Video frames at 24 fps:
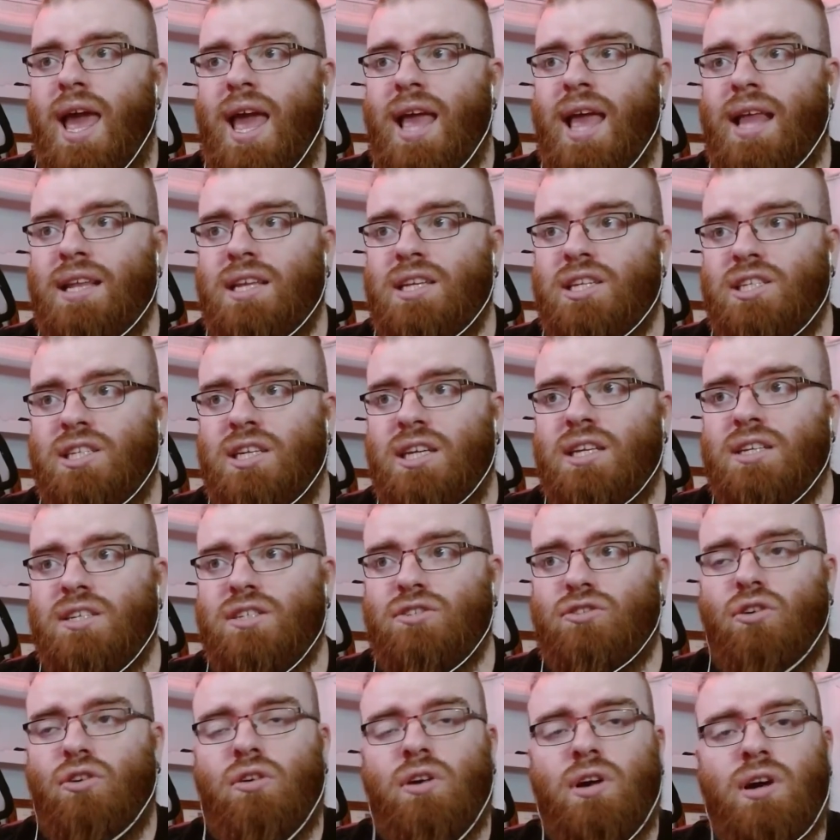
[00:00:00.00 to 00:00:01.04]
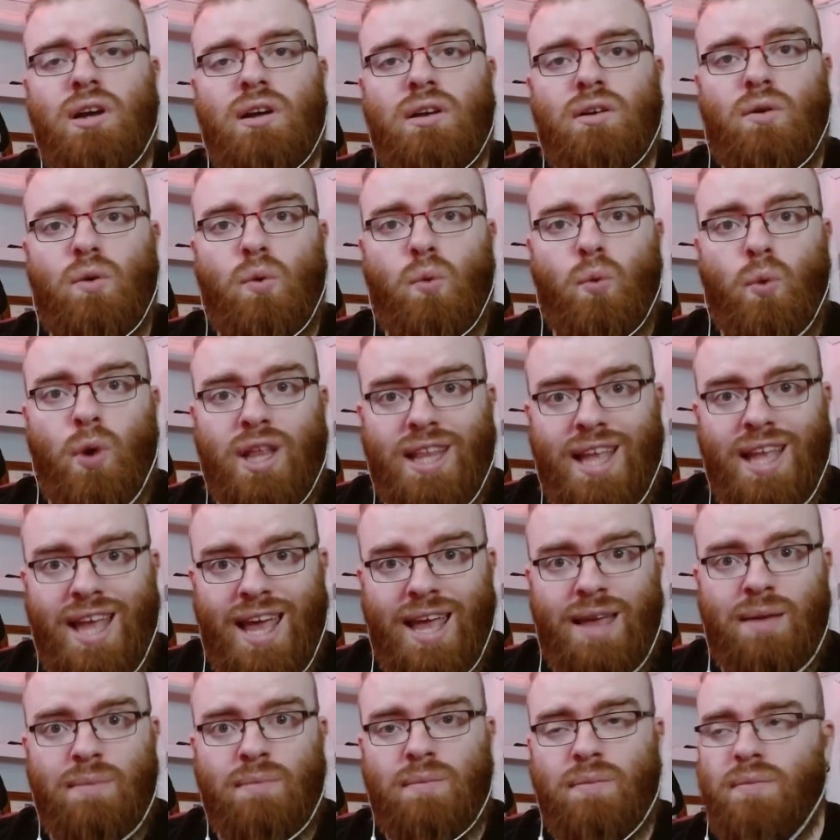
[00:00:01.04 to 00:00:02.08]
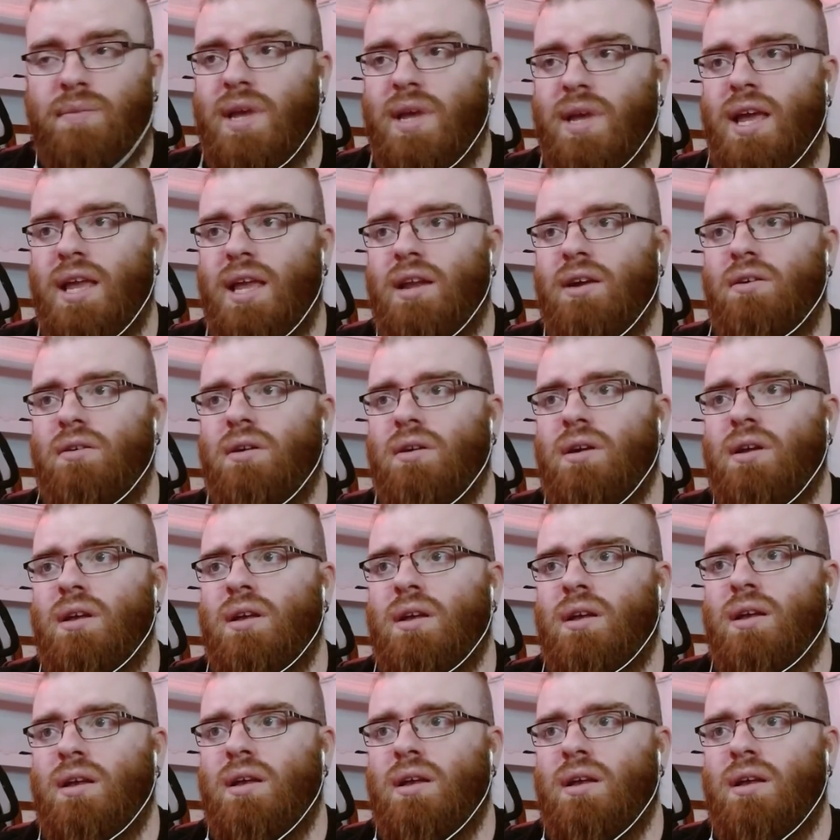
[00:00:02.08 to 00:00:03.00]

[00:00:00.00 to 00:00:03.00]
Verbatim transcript: and she's stronger with him, you know,